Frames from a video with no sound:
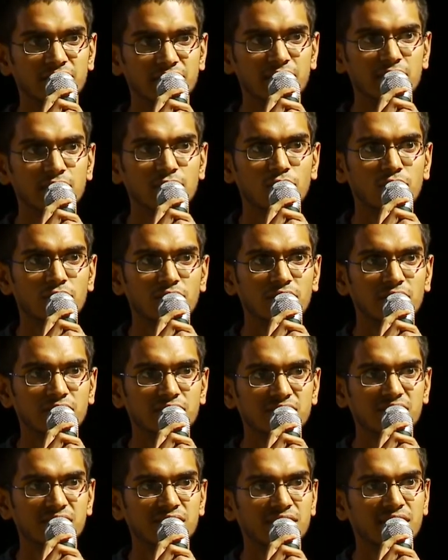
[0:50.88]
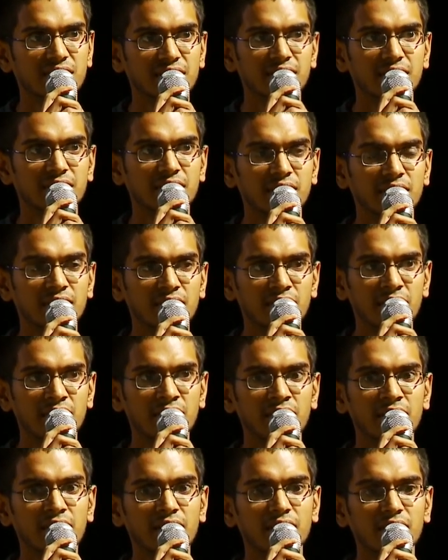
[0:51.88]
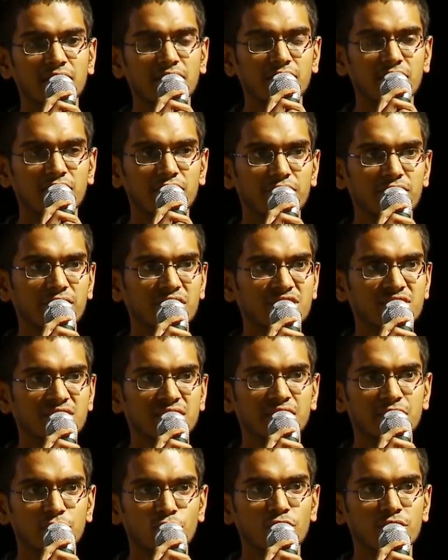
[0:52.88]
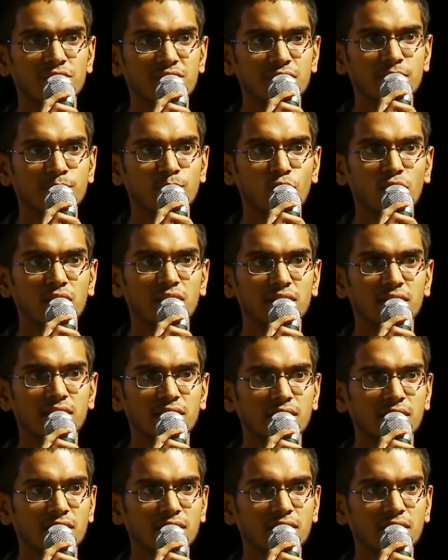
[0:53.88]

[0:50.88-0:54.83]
real or just any fictionary or symbolic,